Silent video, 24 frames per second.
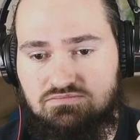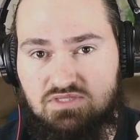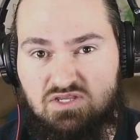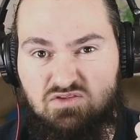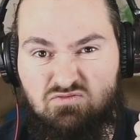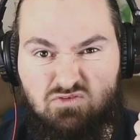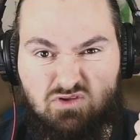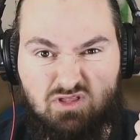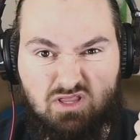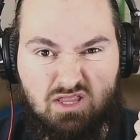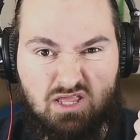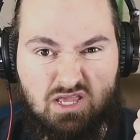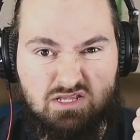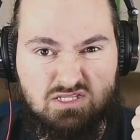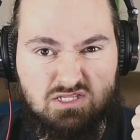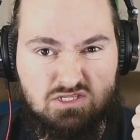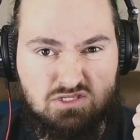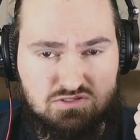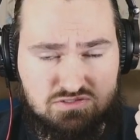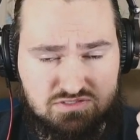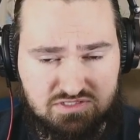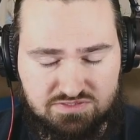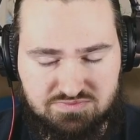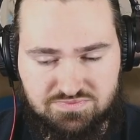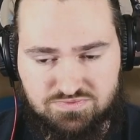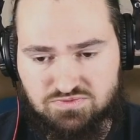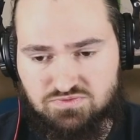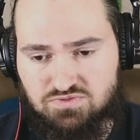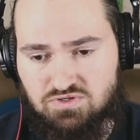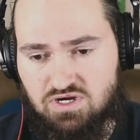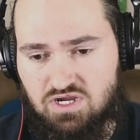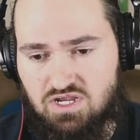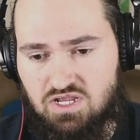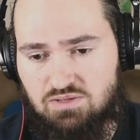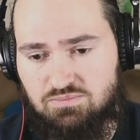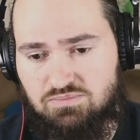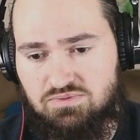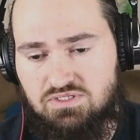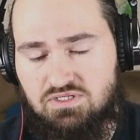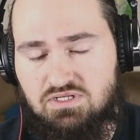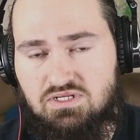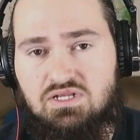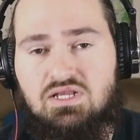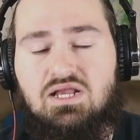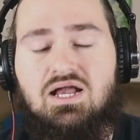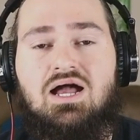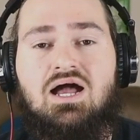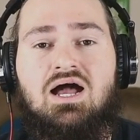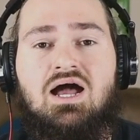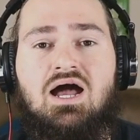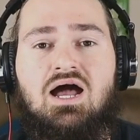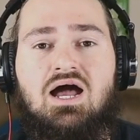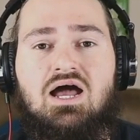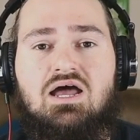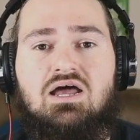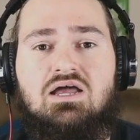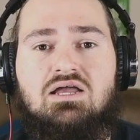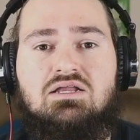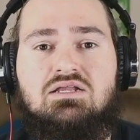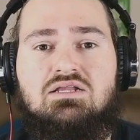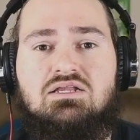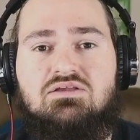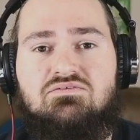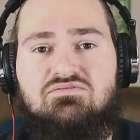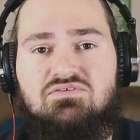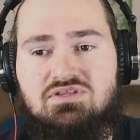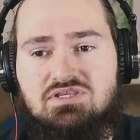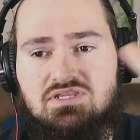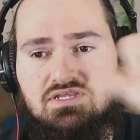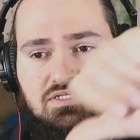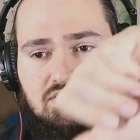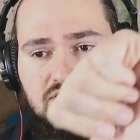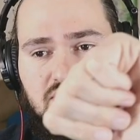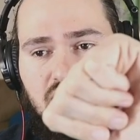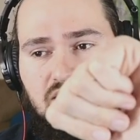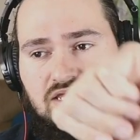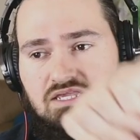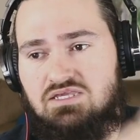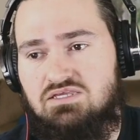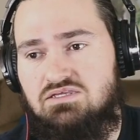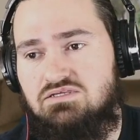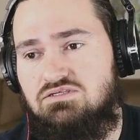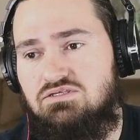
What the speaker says: Really liked it, you can subscribe. If you dislike it,